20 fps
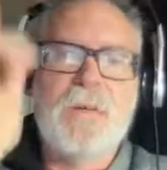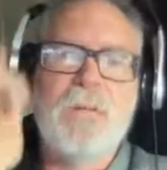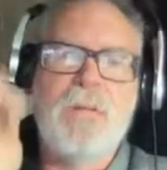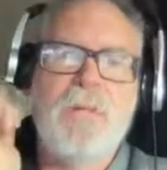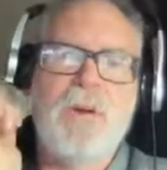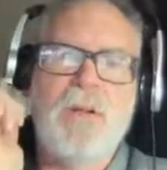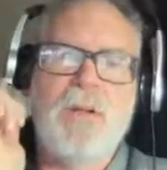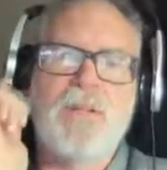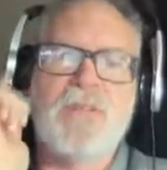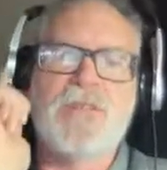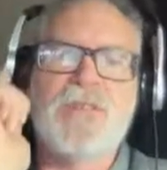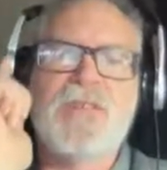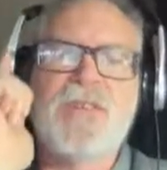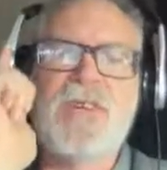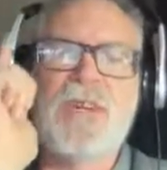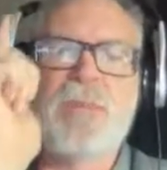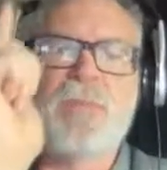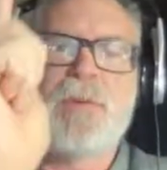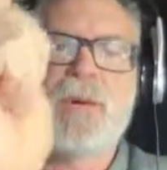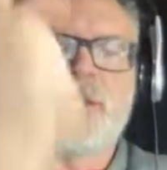Bullet
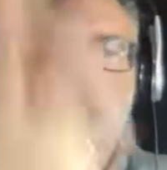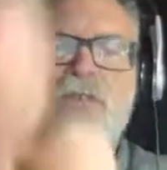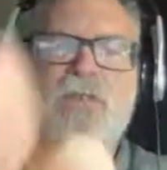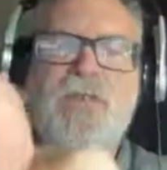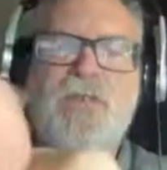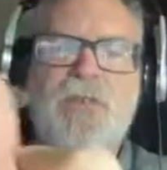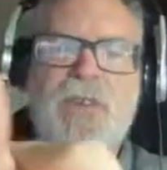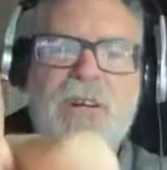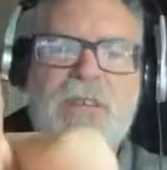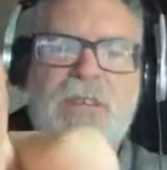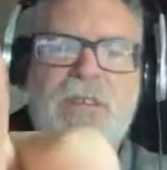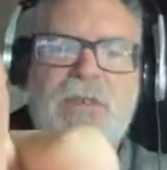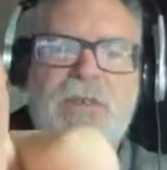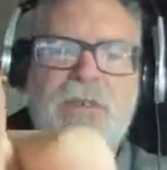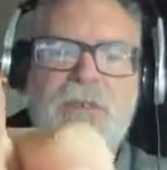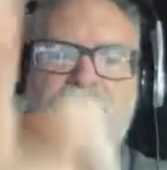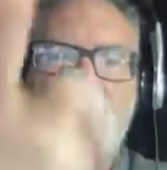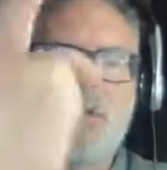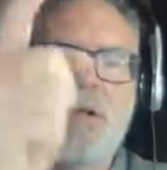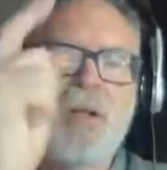center punch straight
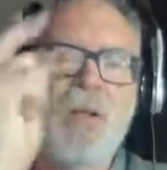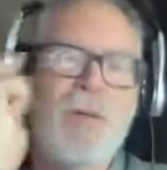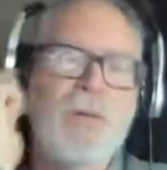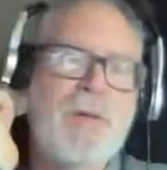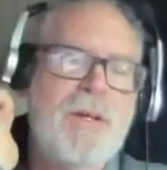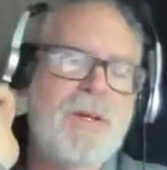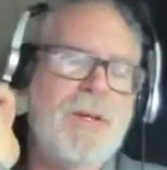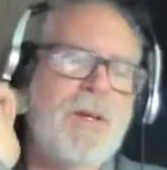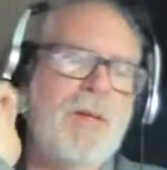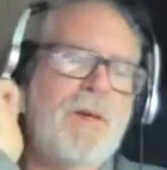through the bulb.